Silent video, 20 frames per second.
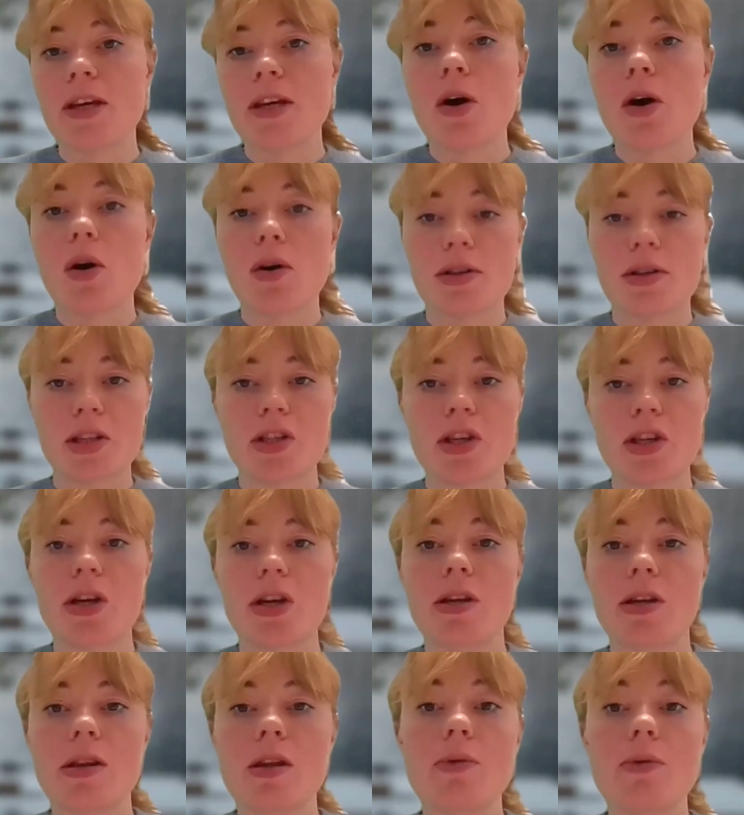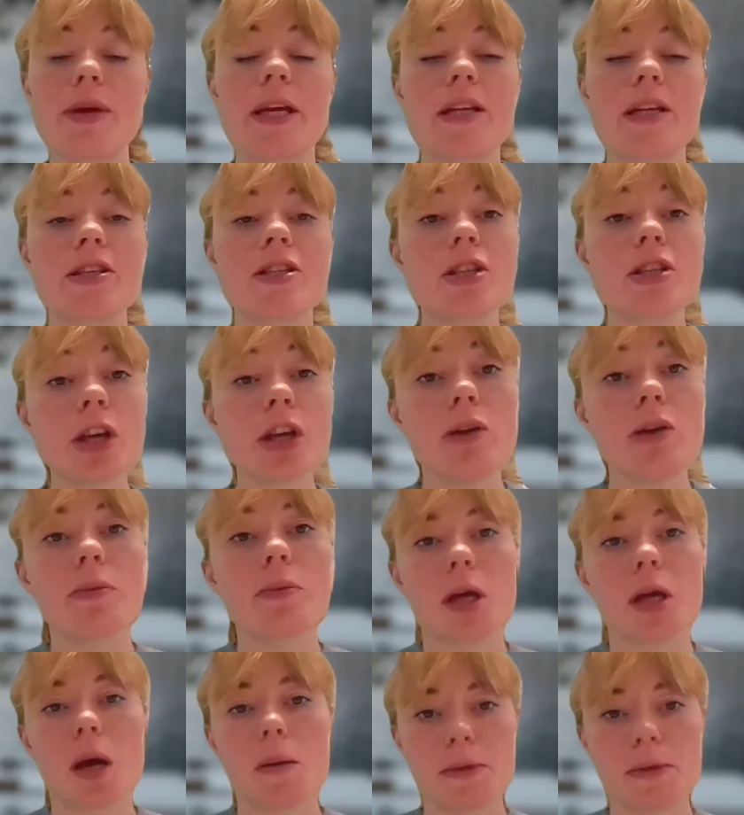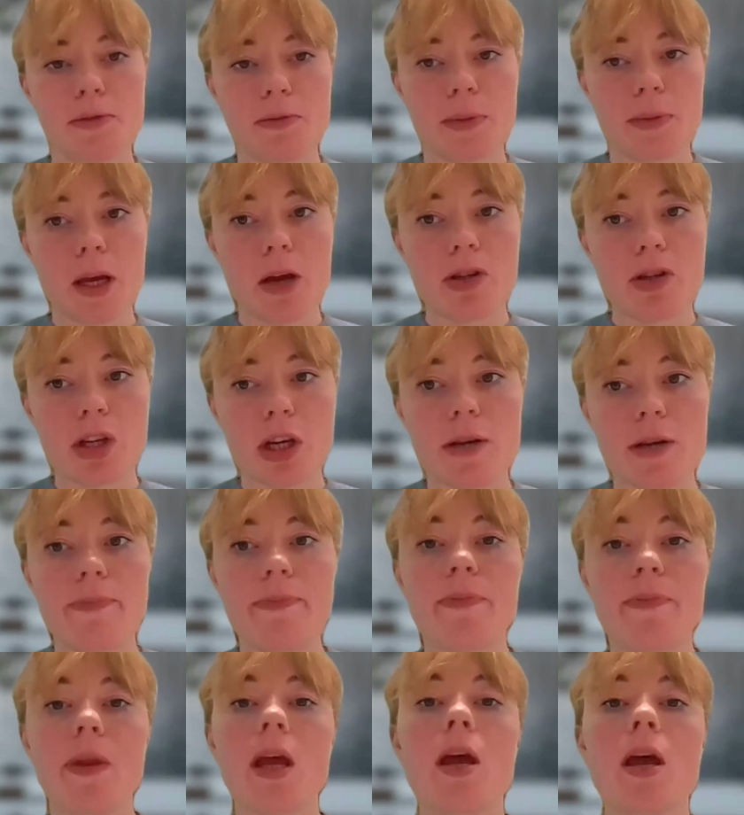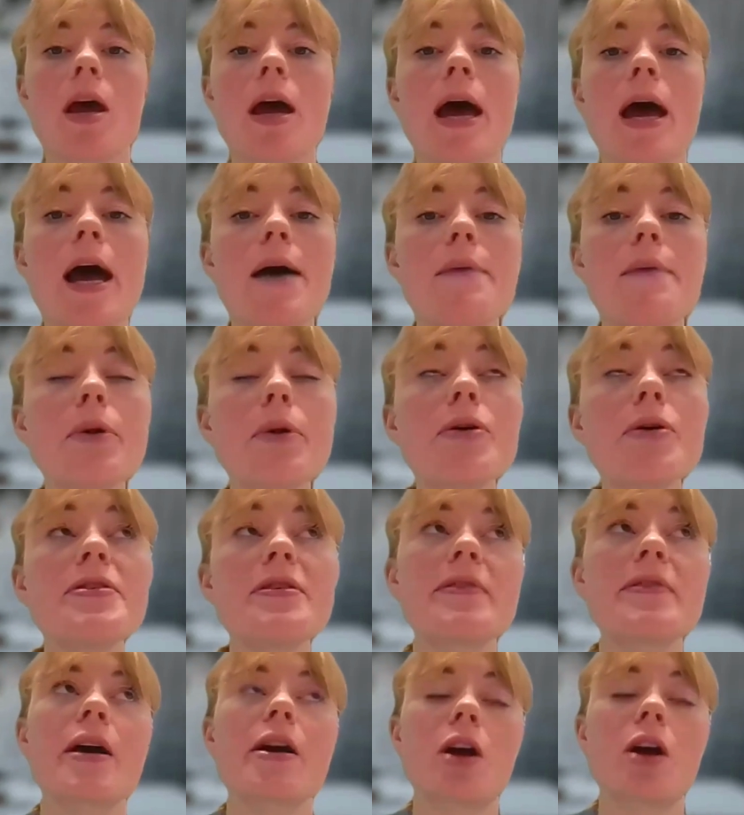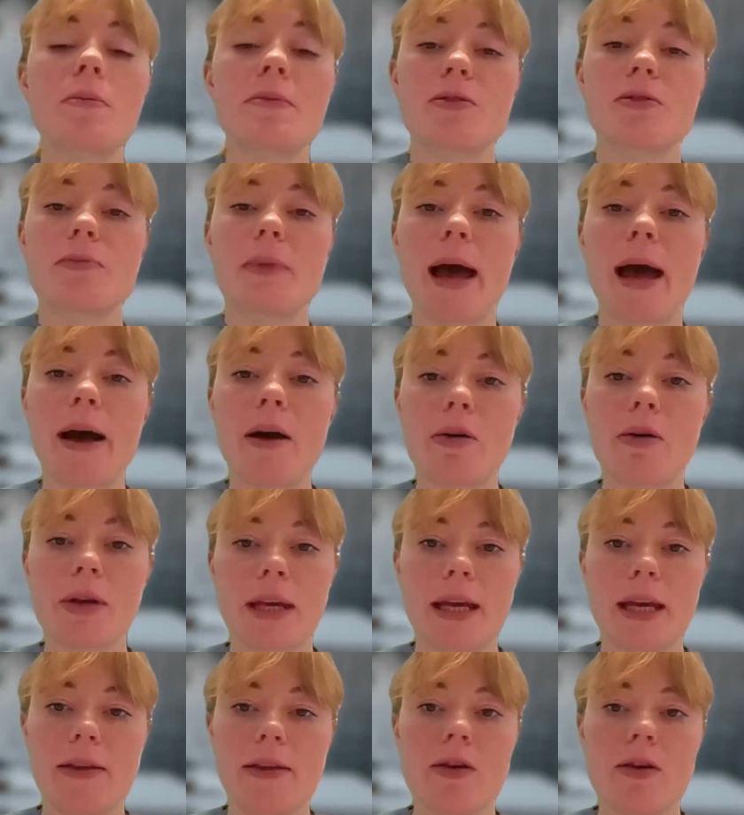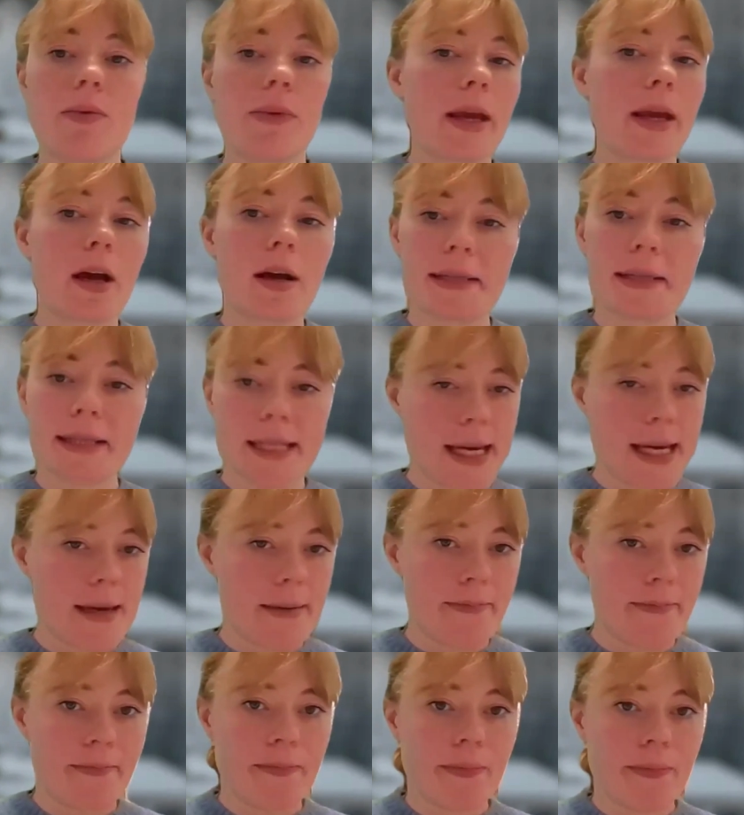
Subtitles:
of the oxygen that we consume comes from the ocean, and most of that comes from algae that we can't see.